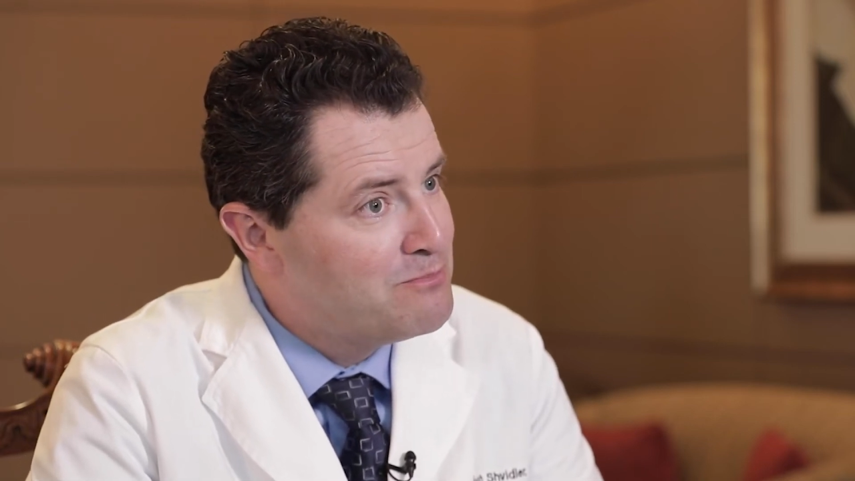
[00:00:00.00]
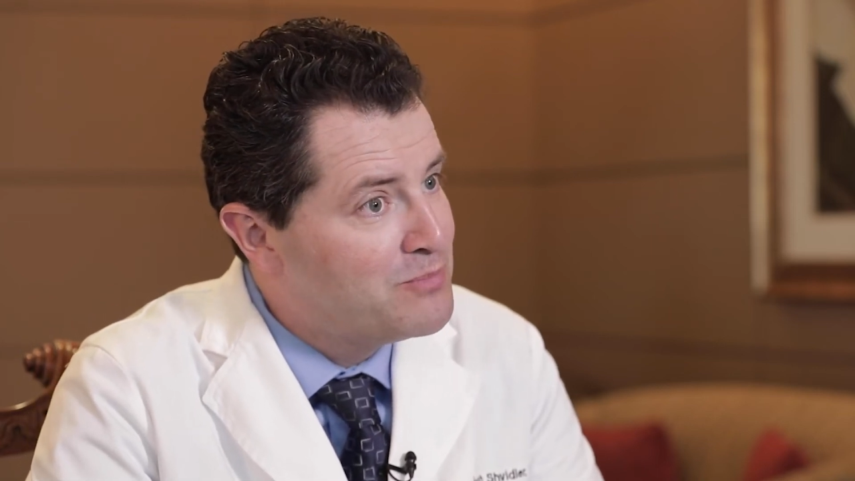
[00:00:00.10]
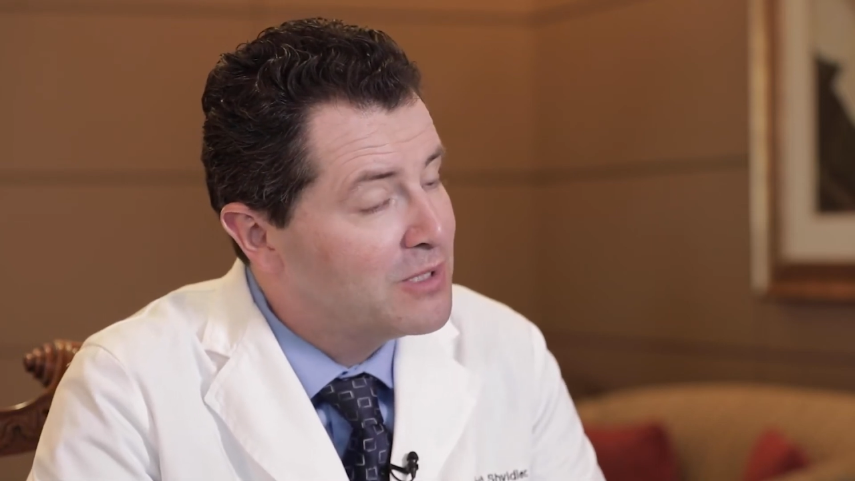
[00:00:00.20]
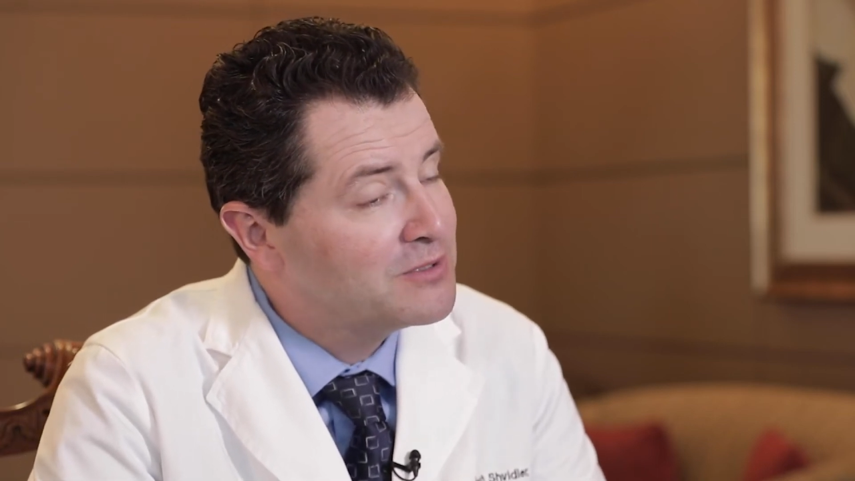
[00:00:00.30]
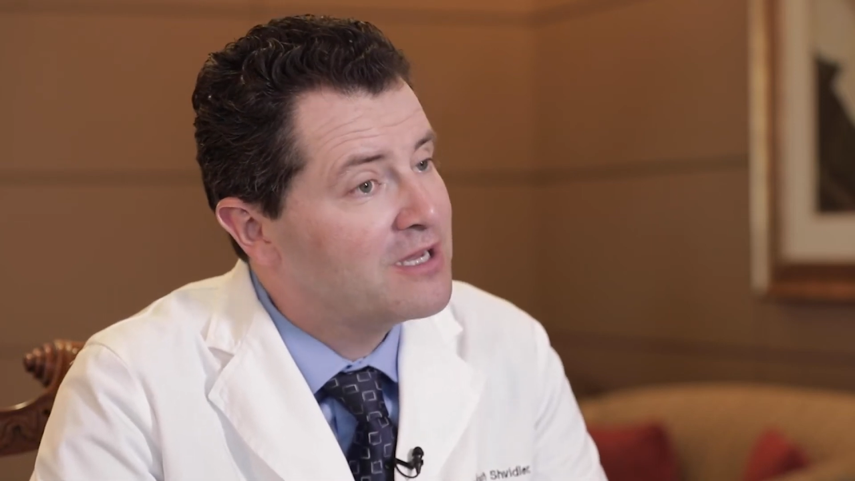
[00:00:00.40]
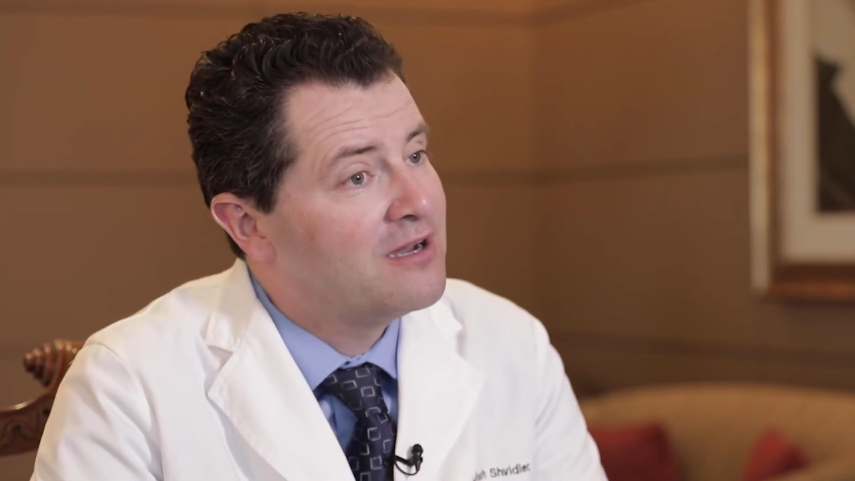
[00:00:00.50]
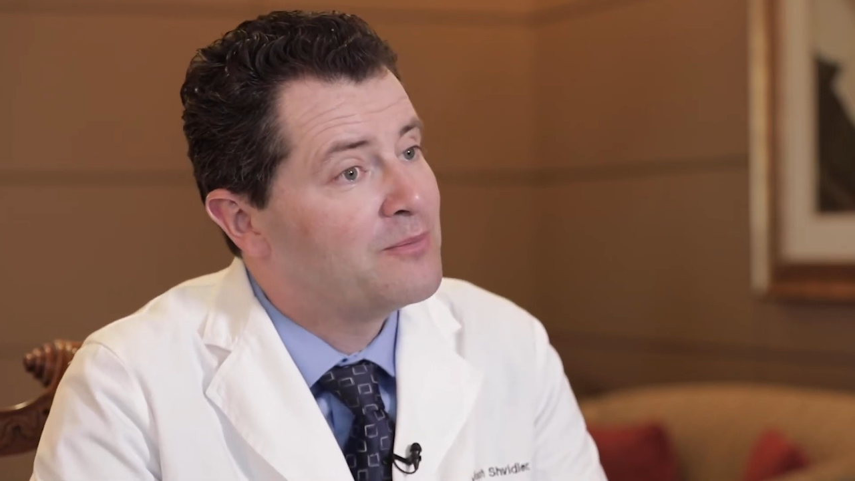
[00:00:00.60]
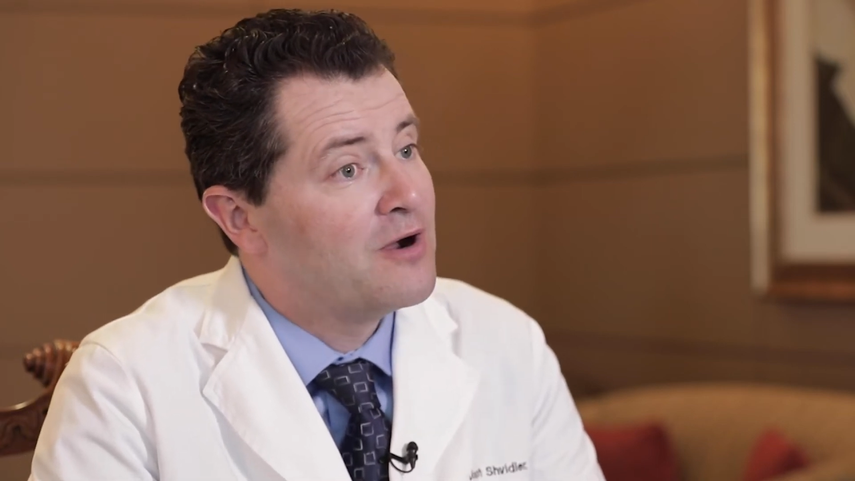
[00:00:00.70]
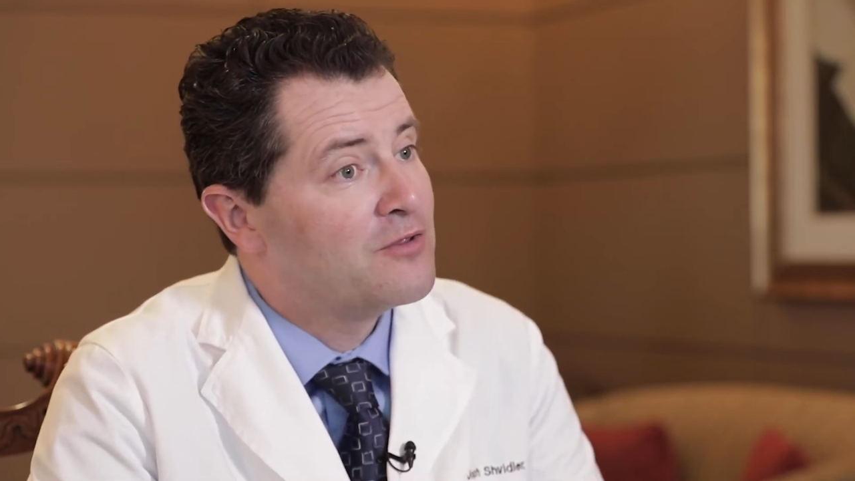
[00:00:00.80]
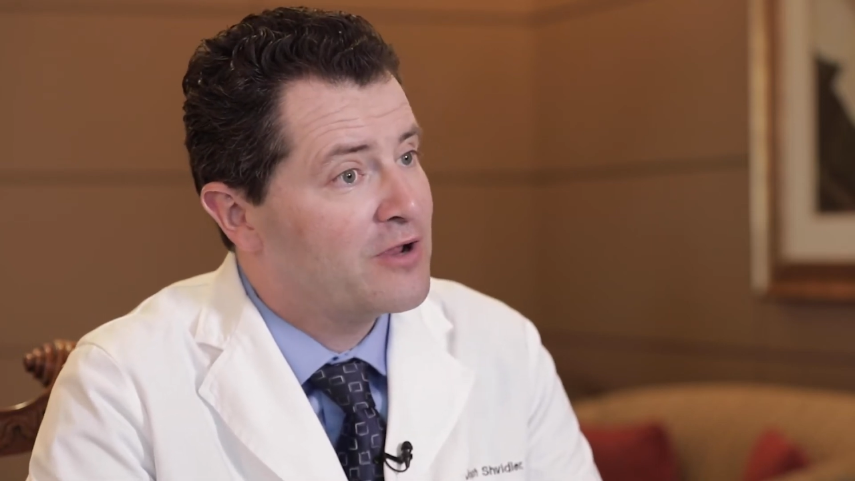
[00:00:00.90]
build up
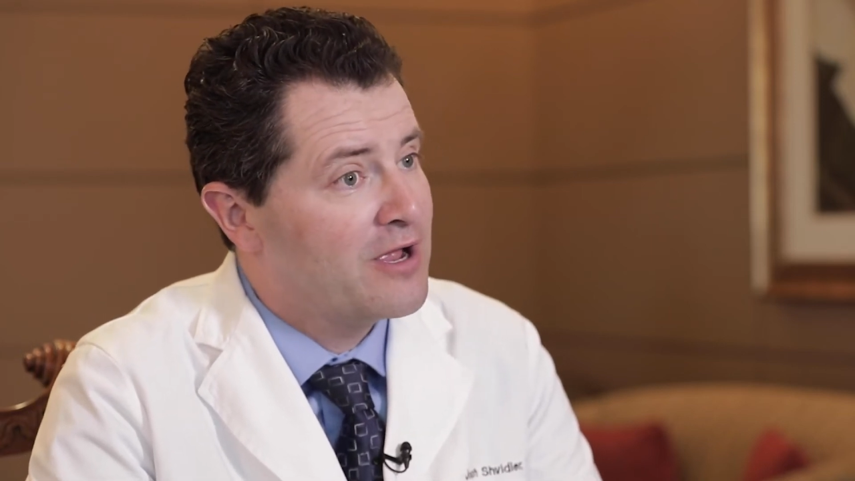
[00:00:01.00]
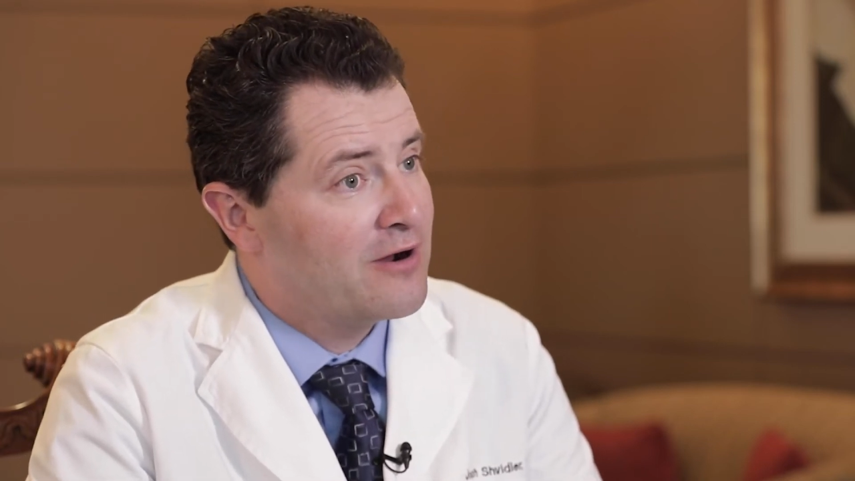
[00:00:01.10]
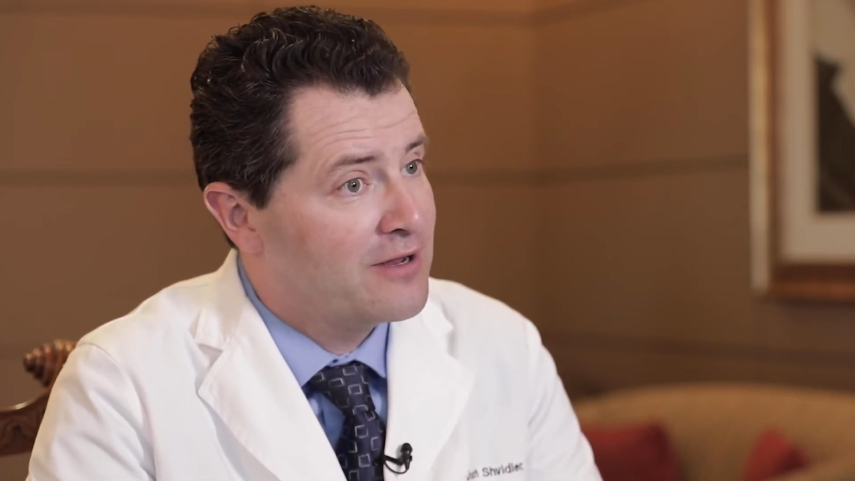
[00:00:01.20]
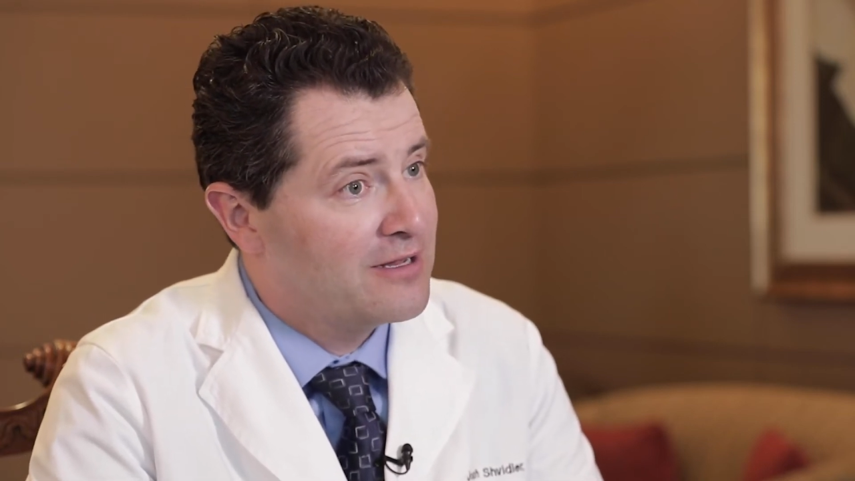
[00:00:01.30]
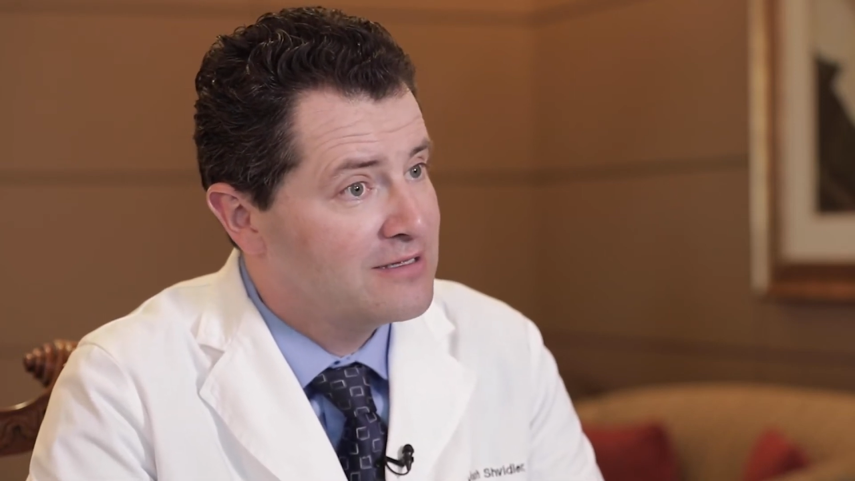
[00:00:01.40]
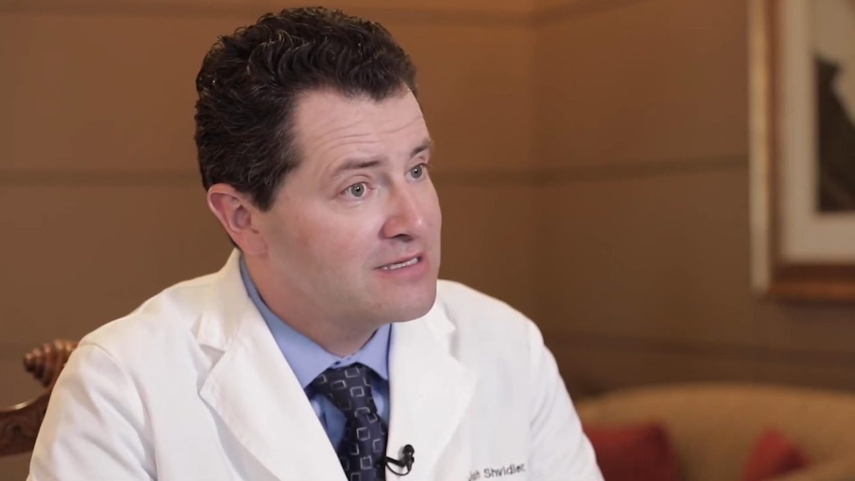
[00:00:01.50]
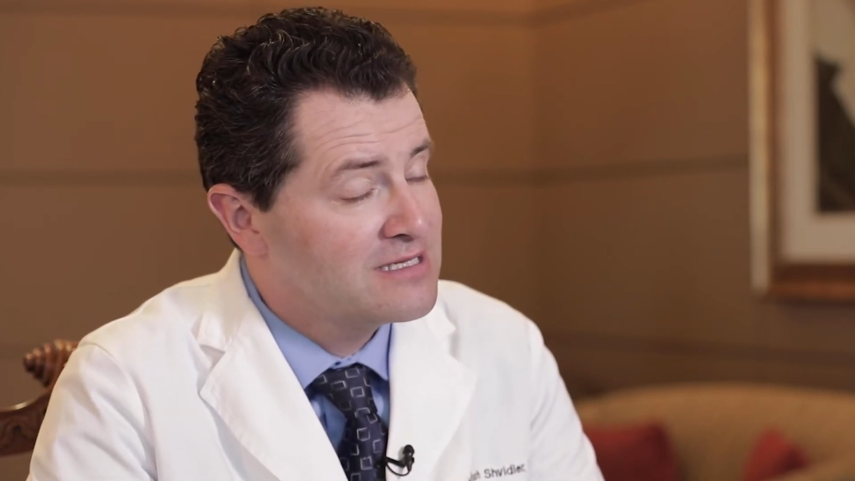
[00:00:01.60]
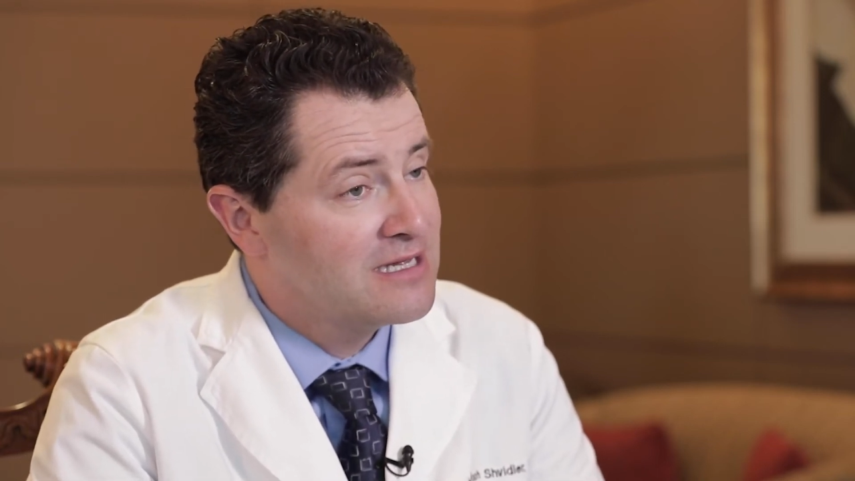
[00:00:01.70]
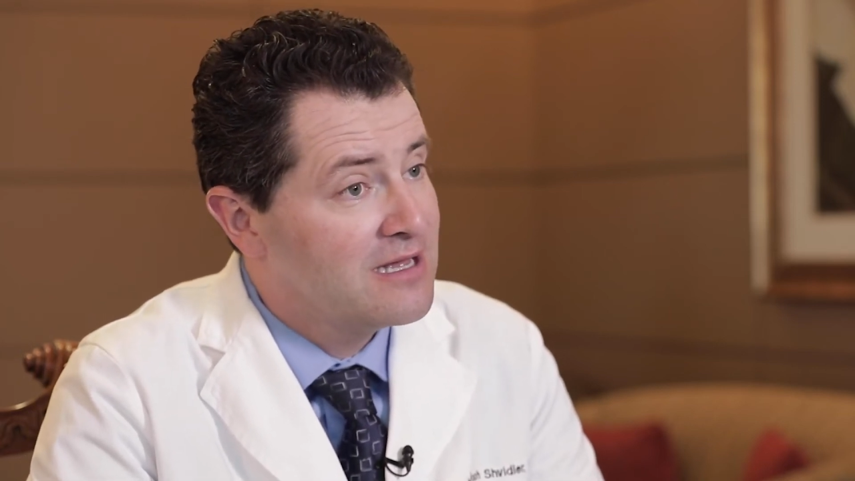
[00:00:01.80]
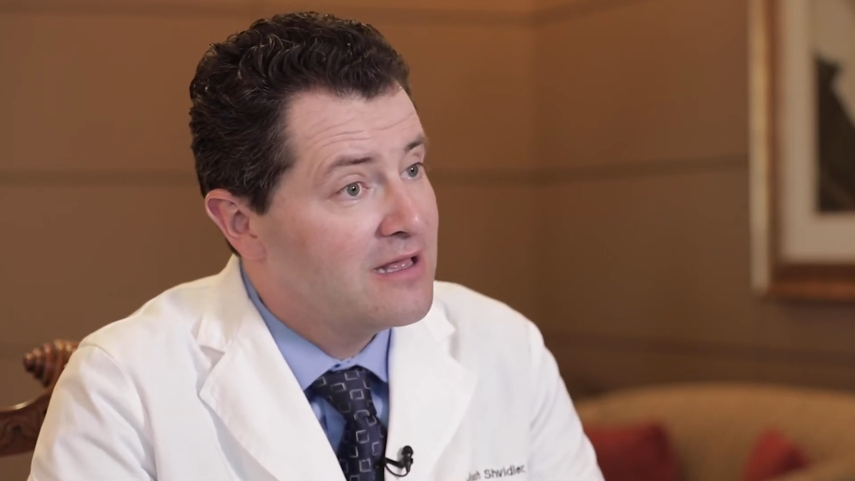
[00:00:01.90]
other areas